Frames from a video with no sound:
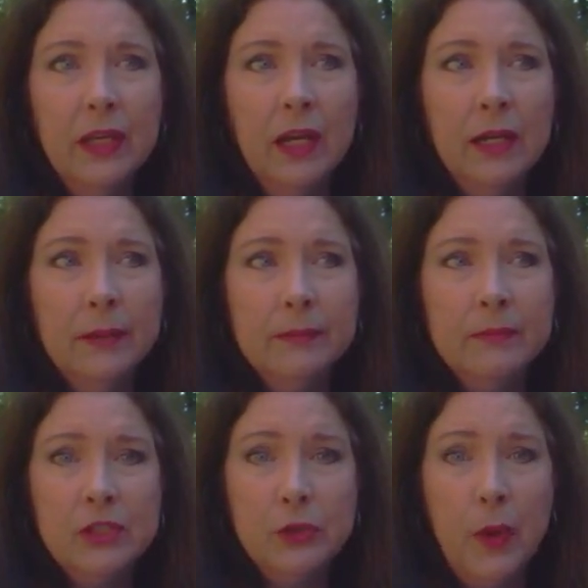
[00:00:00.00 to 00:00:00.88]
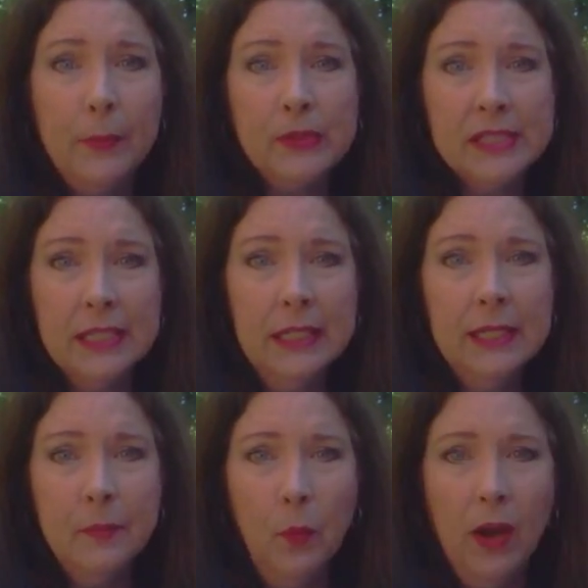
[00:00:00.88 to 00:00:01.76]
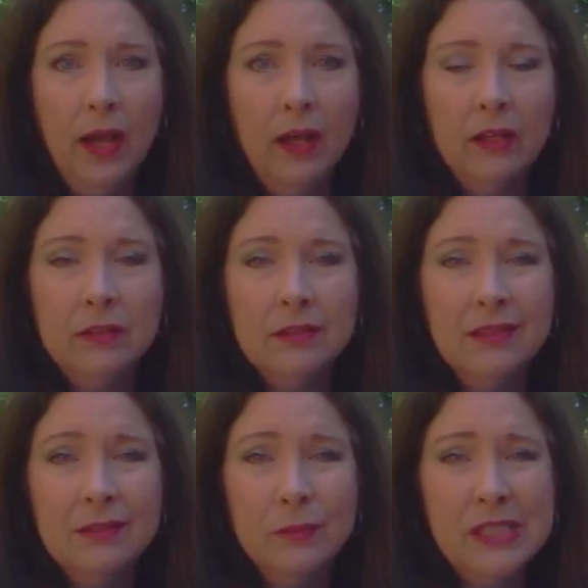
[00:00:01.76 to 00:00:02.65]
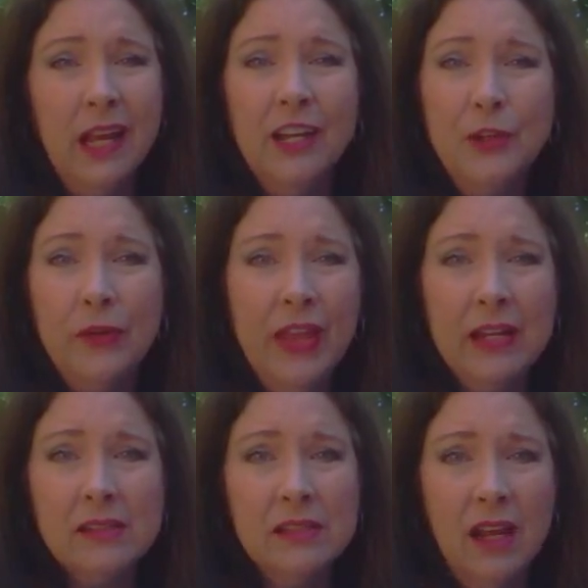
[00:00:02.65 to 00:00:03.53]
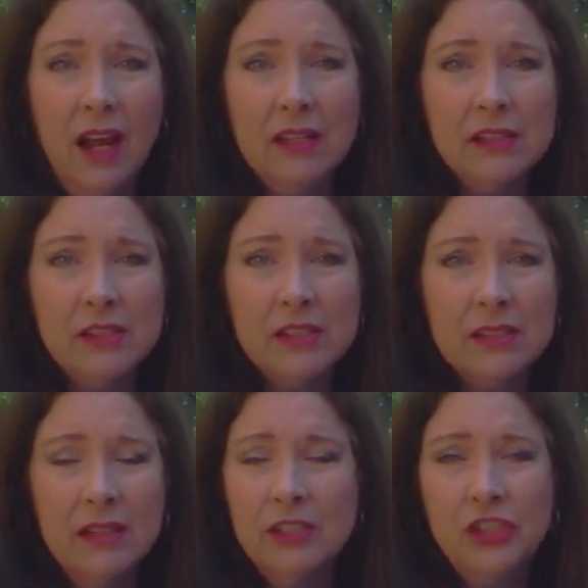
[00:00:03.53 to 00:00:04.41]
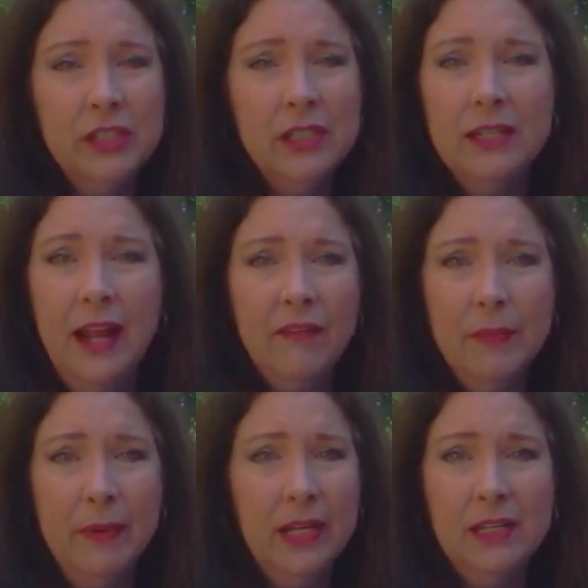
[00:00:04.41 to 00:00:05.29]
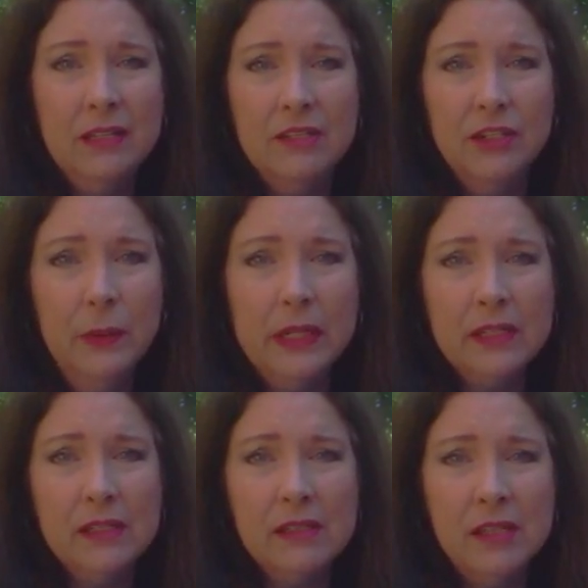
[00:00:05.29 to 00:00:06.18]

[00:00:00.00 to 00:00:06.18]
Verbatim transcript: Uh, to represent him well was a hundred thousand dollars, and she didn't have the money to do it,